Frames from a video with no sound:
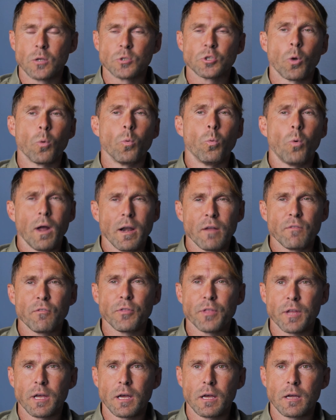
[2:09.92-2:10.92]
So one
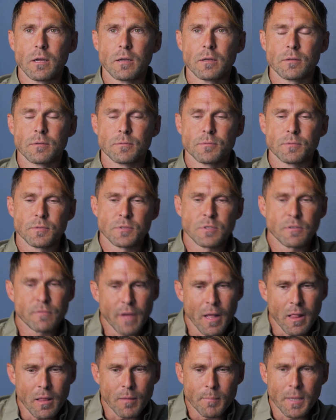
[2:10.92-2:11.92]
of the
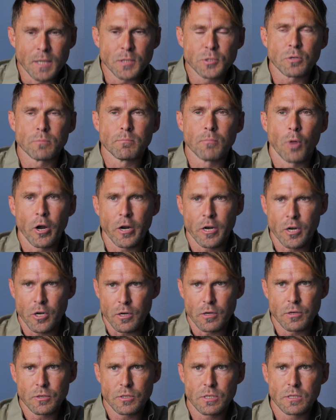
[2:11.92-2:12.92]
developmental
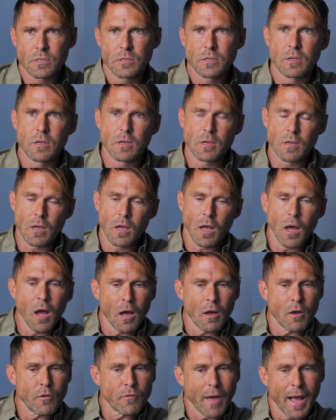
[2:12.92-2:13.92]
markers
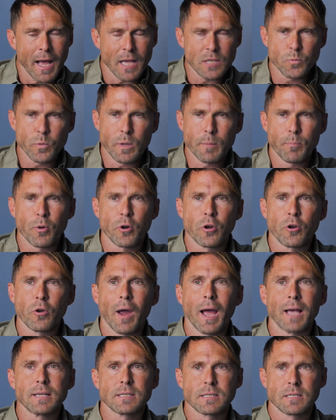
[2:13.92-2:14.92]
of as we
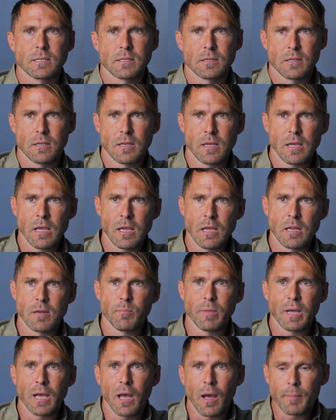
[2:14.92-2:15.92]
progress
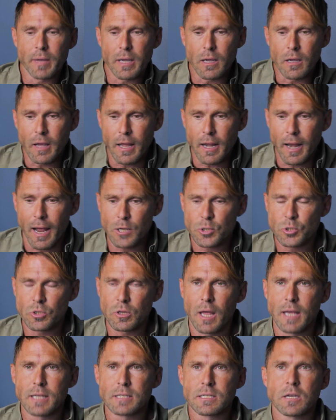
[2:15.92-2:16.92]
in becoming and
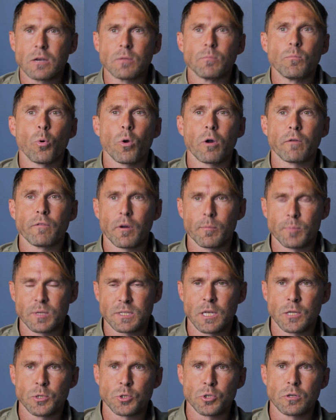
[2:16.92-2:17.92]
actualizing more of our
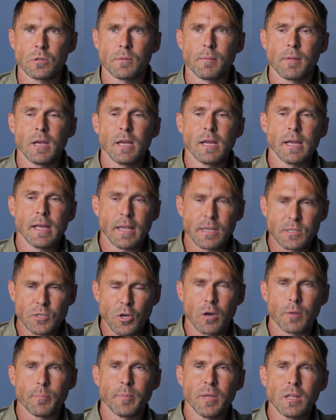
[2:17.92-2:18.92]
potential is
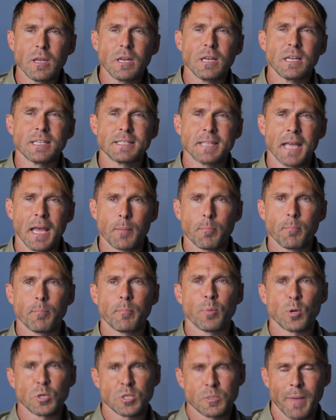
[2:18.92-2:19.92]
our ability to take
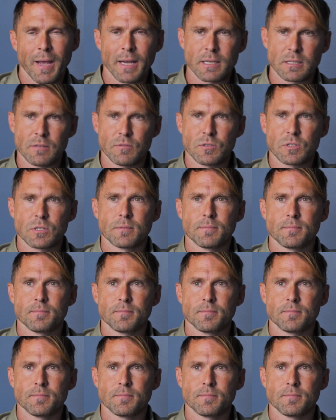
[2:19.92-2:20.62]
perspectives.